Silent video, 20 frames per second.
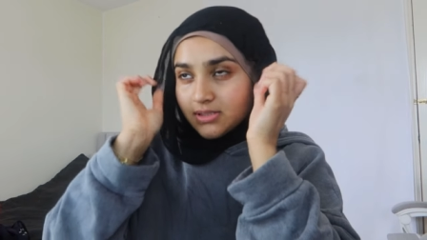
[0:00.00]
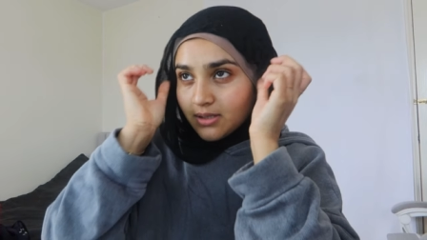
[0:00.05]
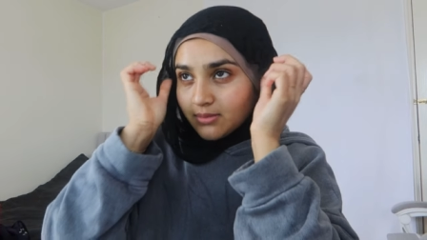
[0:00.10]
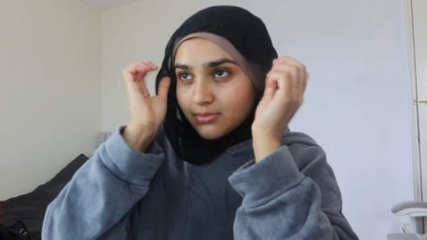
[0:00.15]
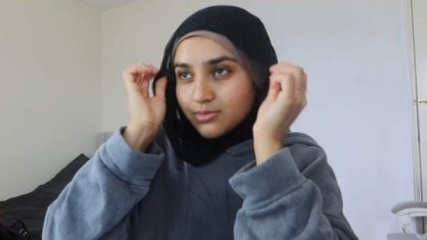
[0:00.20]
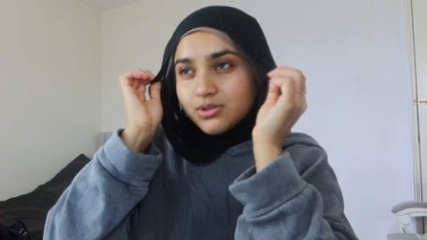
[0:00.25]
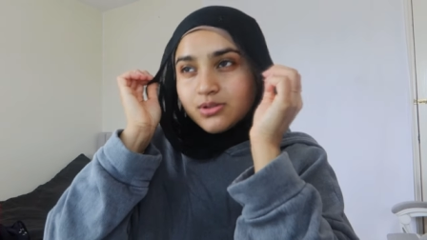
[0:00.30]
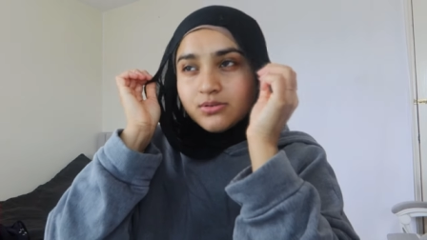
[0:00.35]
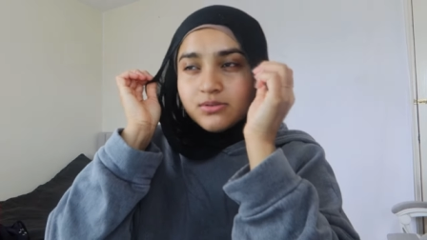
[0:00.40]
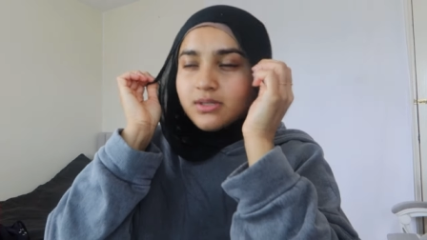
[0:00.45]
I'm
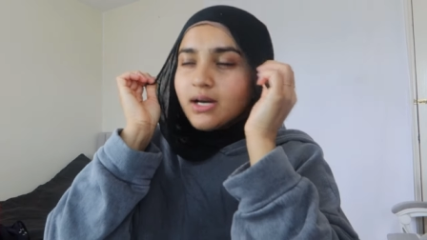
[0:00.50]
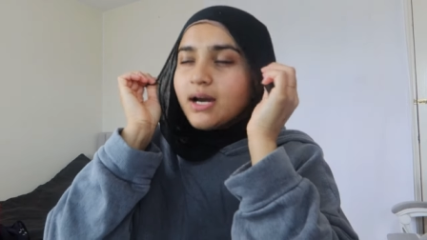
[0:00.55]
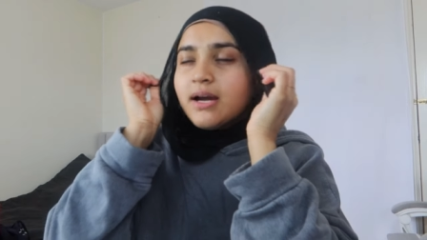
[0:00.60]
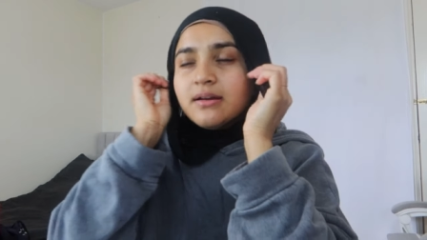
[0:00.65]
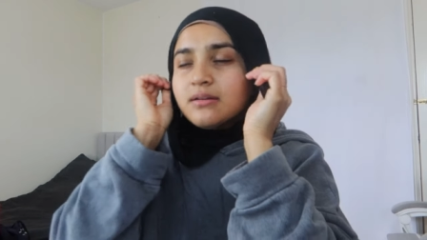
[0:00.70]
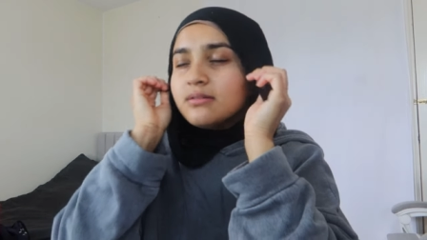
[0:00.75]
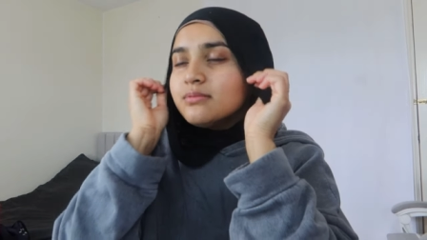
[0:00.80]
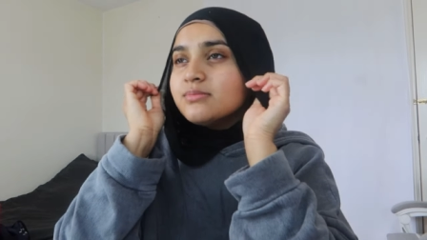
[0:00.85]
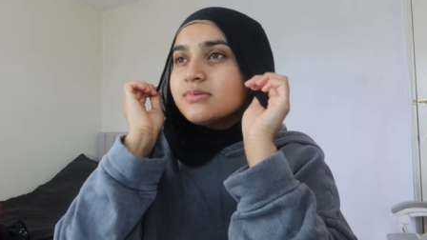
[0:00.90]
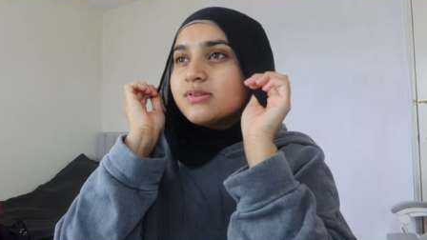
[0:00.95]
so
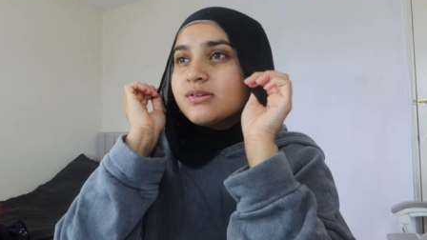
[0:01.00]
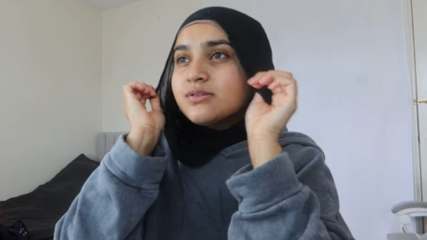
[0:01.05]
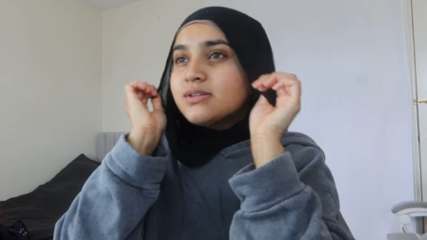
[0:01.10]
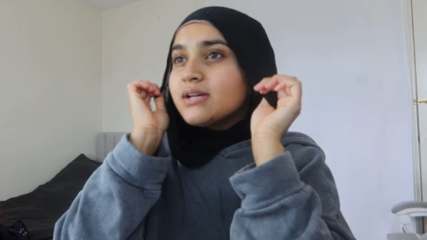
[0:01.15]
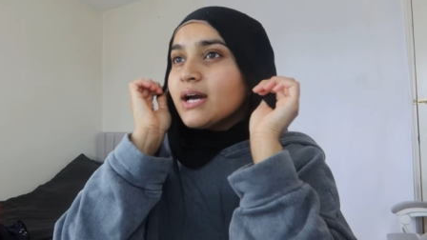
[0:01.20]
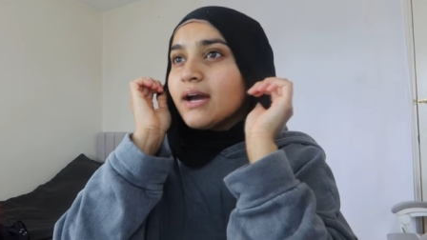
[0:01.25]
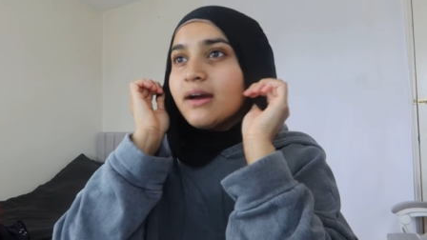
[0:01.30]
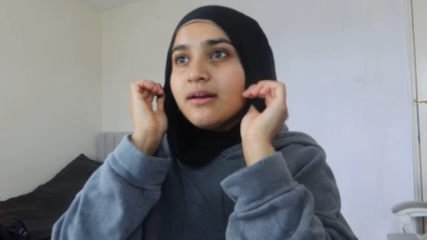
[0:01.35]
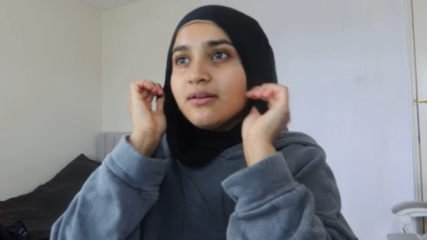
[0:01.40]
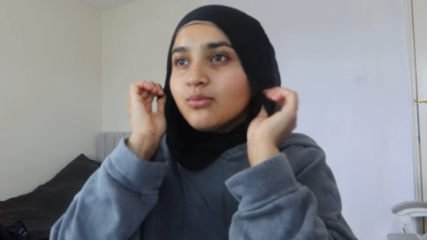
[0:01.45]
tired, I'm so
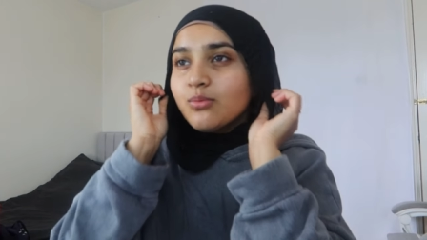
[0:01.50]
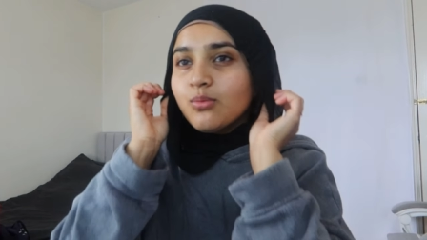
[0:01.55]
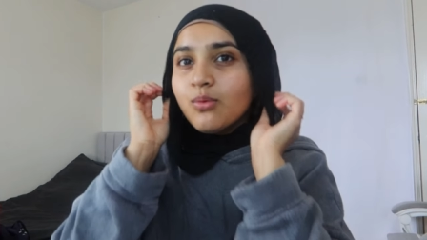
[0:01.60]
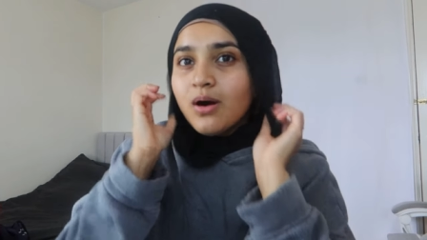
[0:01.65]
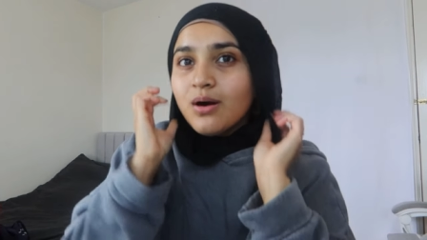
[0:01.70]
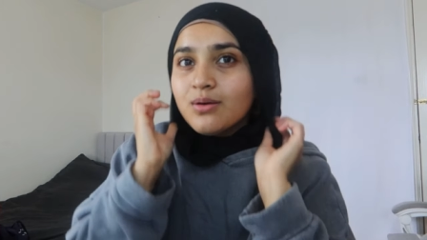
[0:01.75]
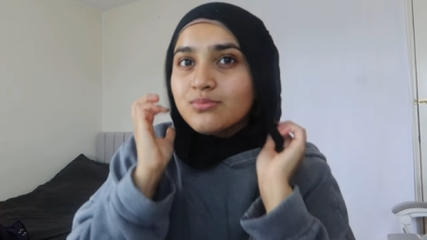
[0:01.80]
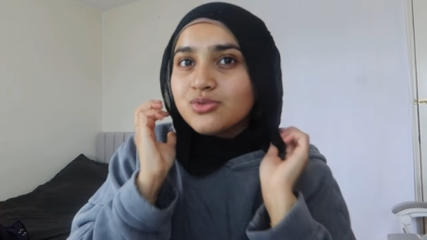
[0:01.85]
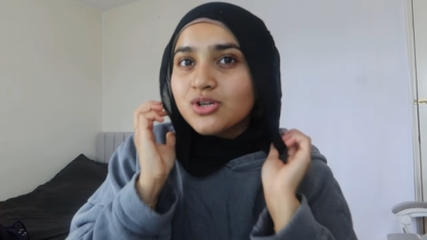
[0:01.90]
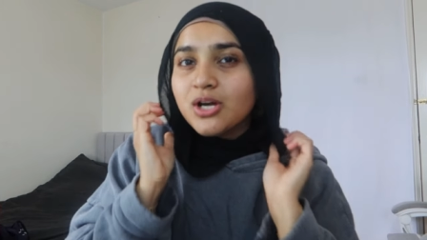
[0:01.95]
tired. What
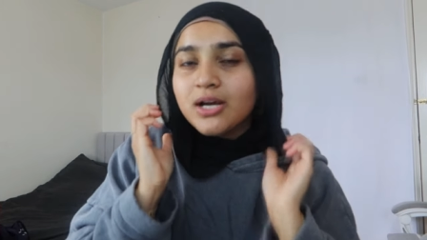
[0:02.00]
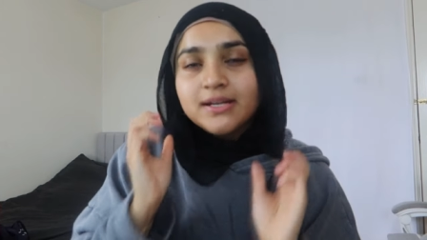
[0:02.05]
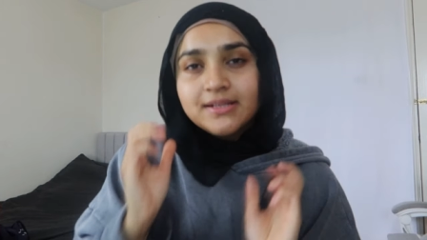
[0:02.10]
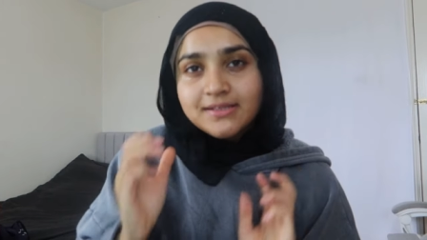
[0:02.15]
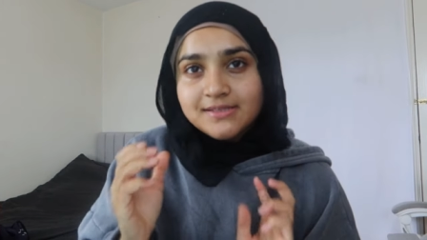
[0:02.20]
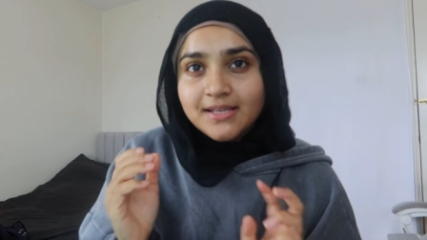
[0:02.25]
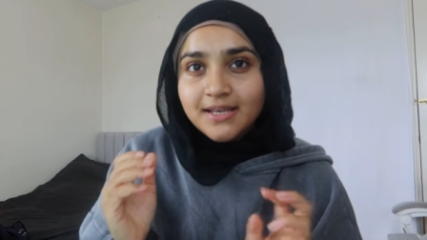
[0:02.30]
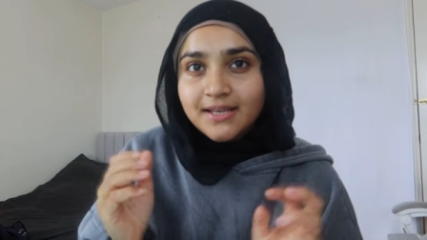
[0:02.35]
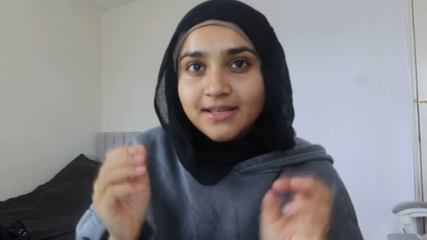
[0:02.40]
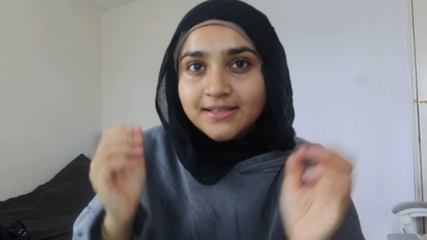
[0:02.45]
I'm trying to
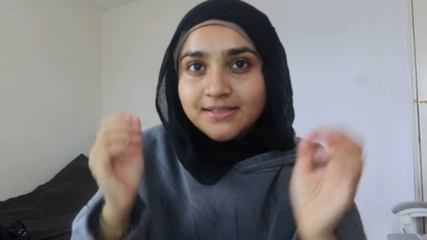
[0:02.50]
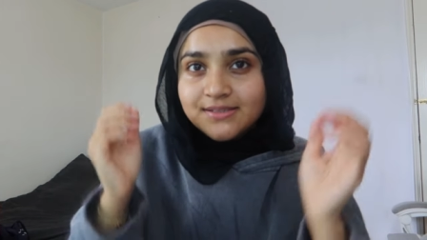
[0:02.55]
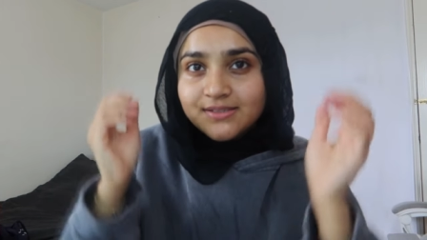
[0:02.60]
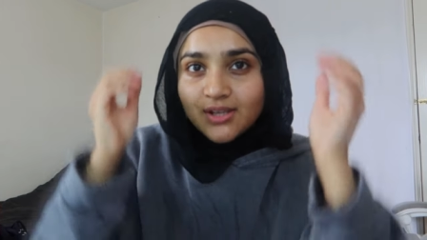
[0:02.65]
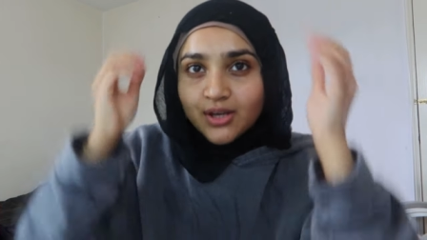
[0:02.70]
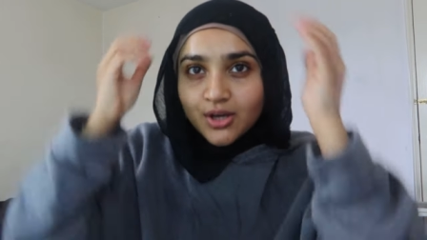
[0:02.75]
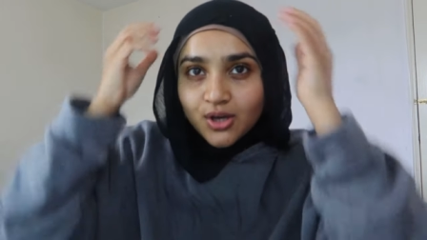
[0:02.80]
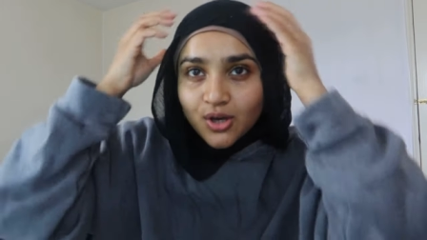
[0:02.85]
say is